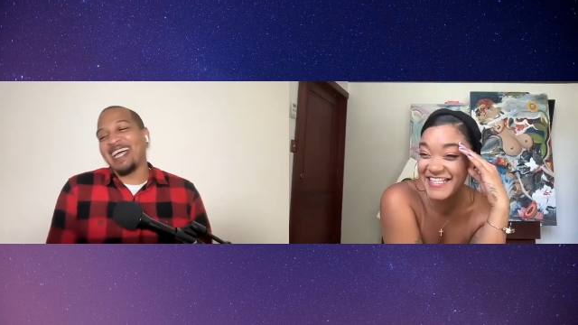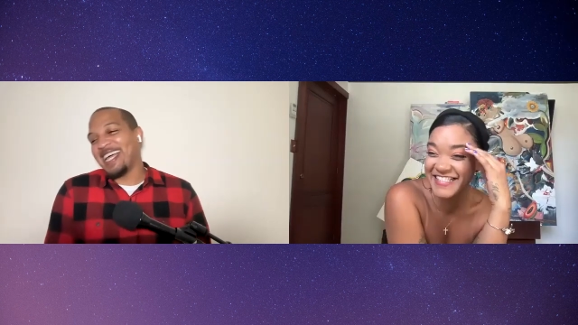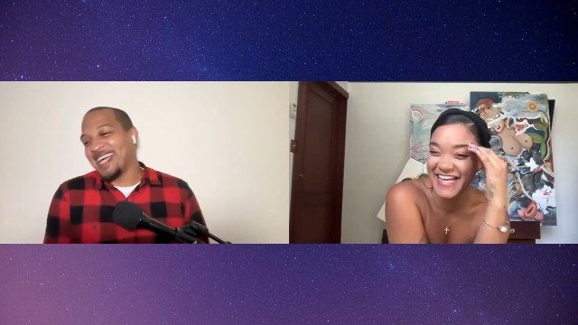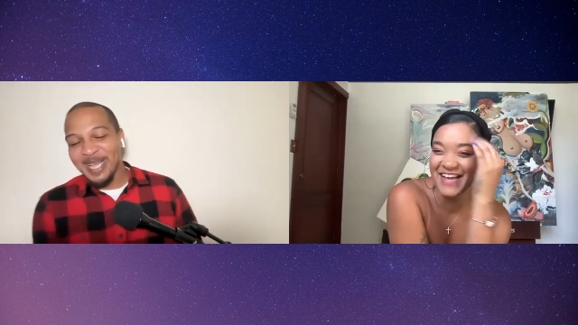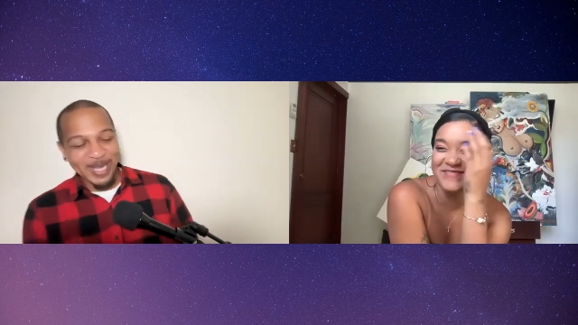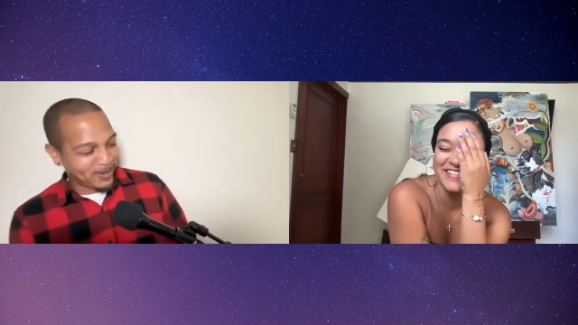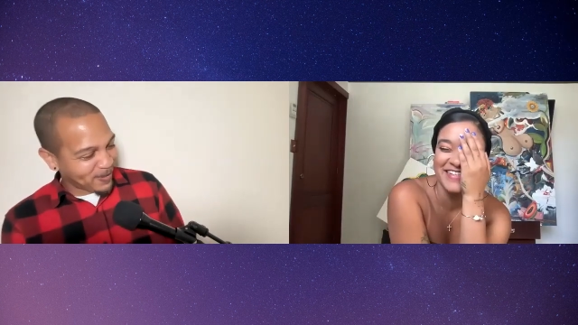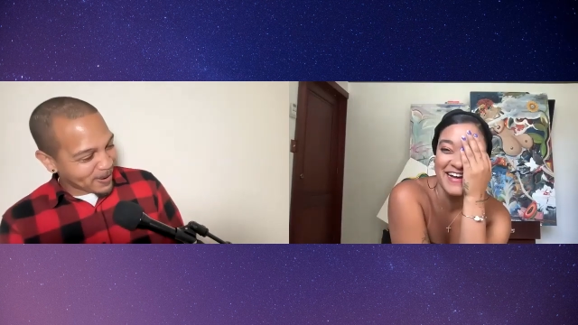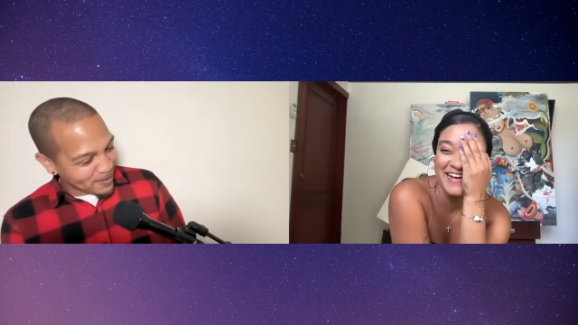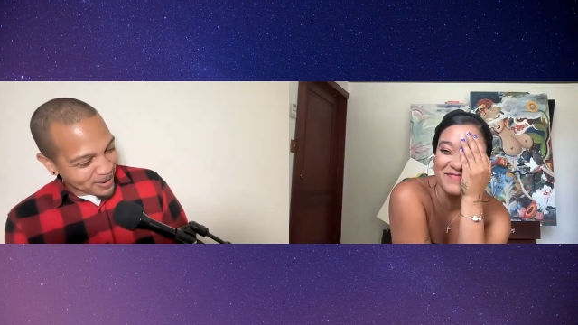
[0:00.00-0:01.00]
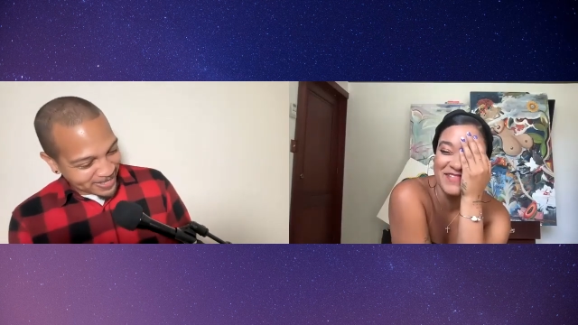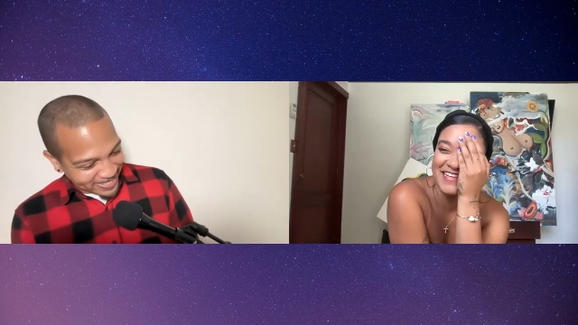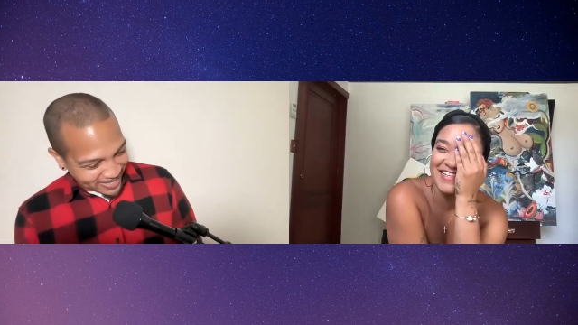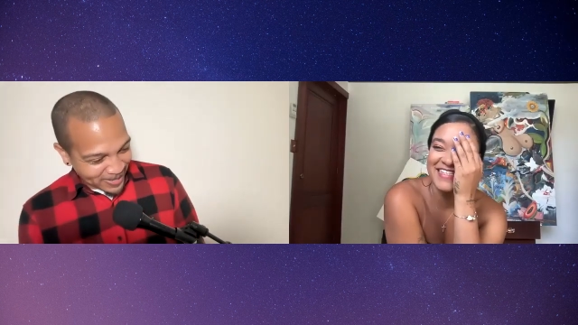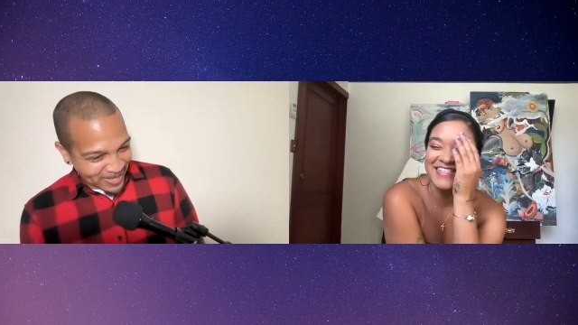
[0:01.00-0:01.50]
Speaker 1: it's very much,
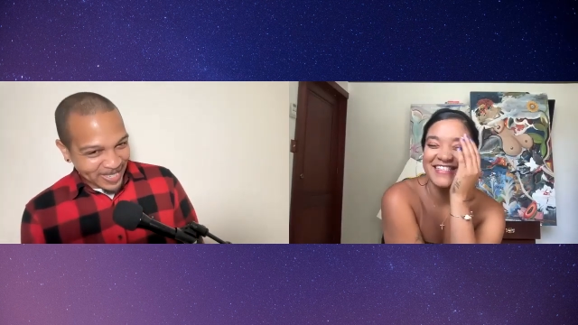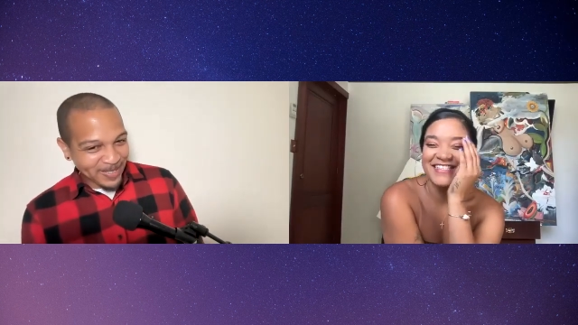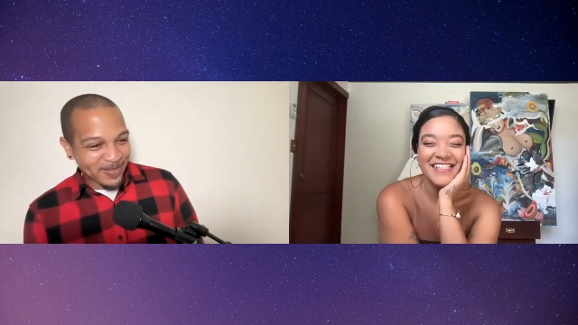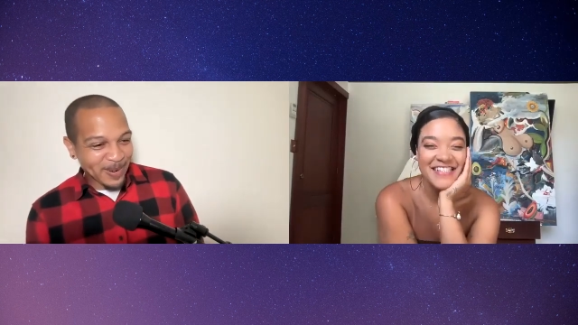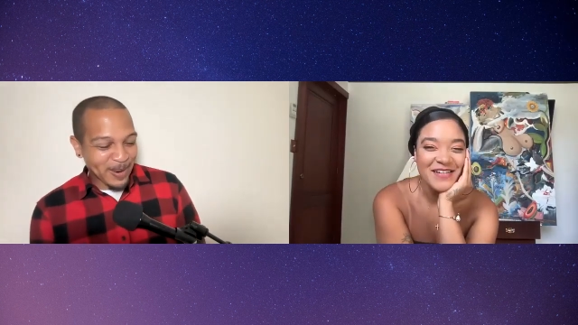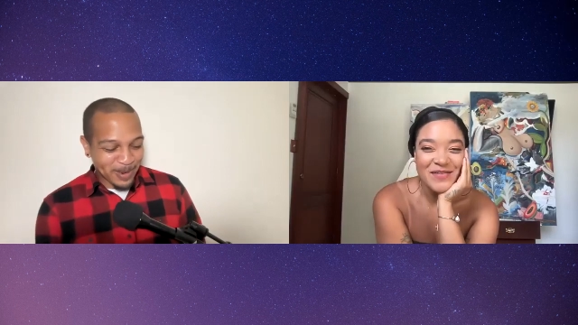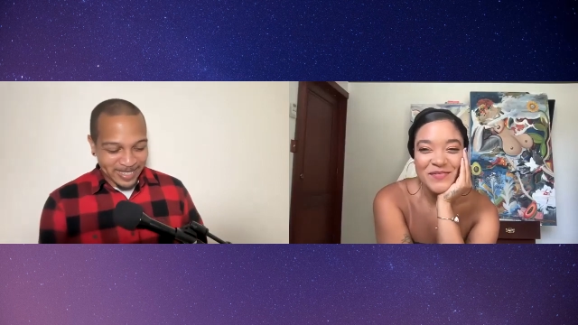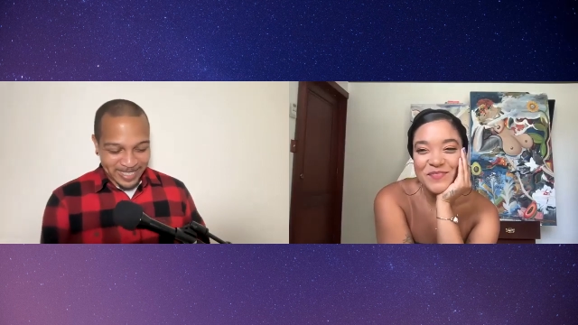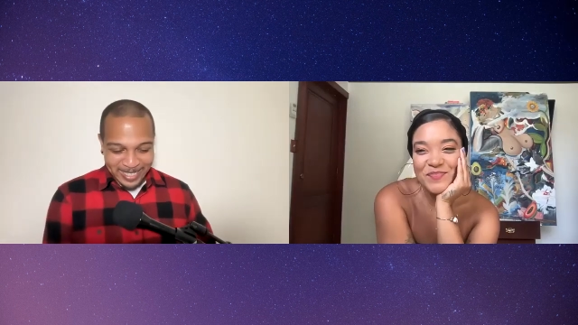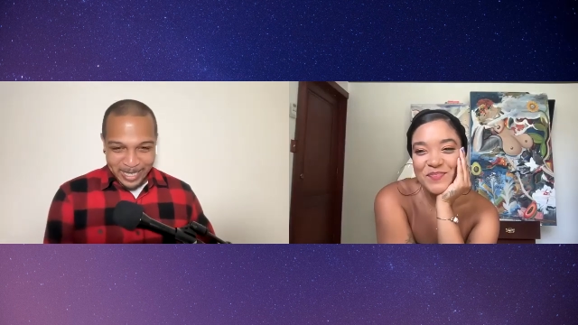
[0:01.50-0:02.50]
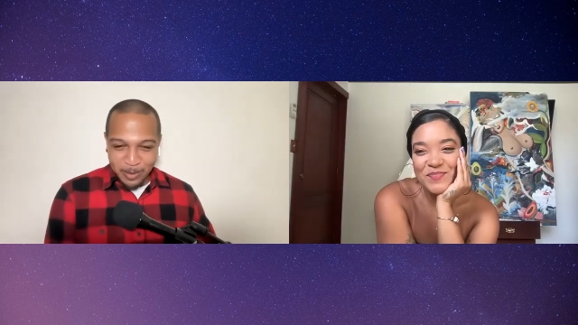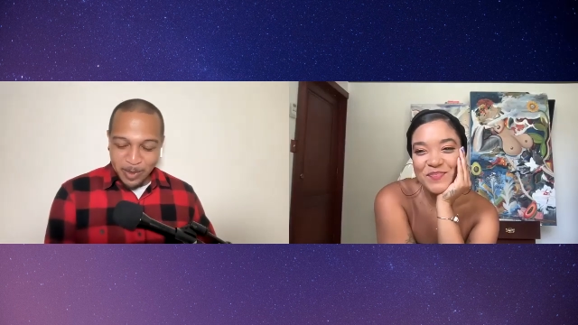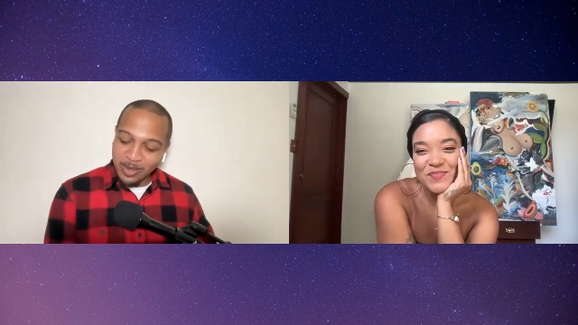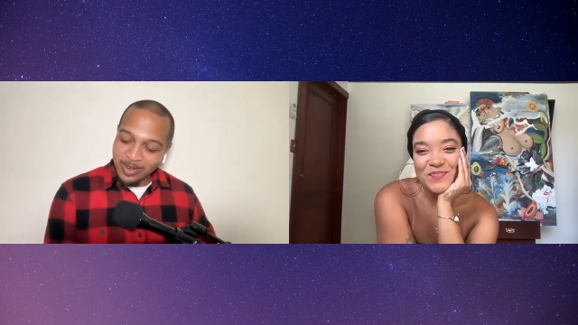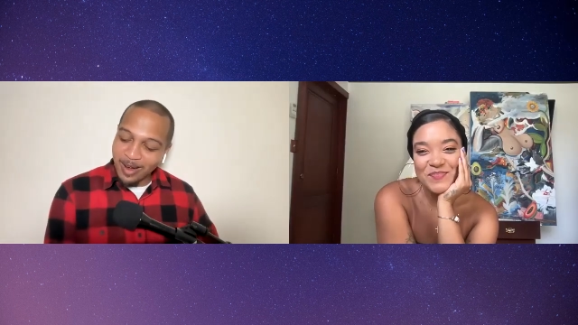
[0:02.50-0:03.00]
very much in keeping
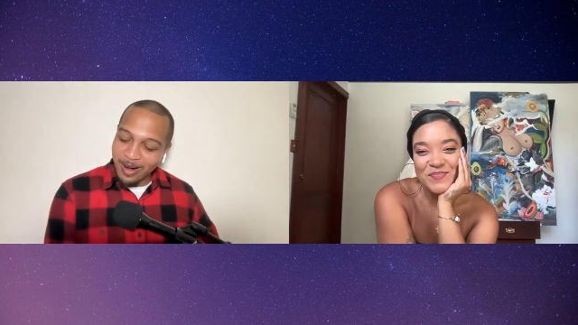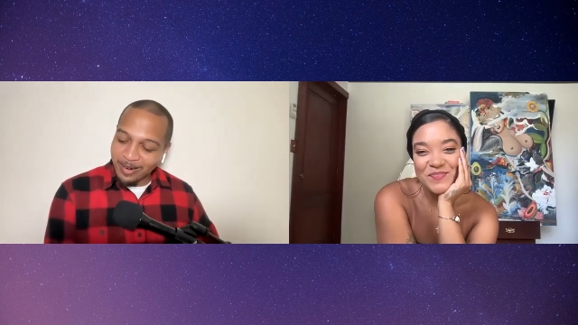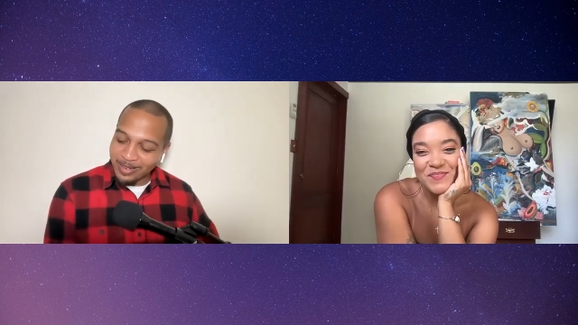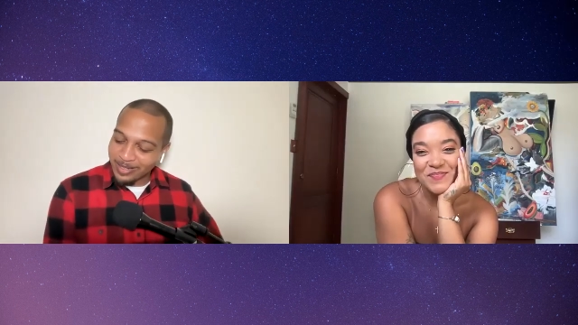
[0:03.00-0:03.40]
with an artist.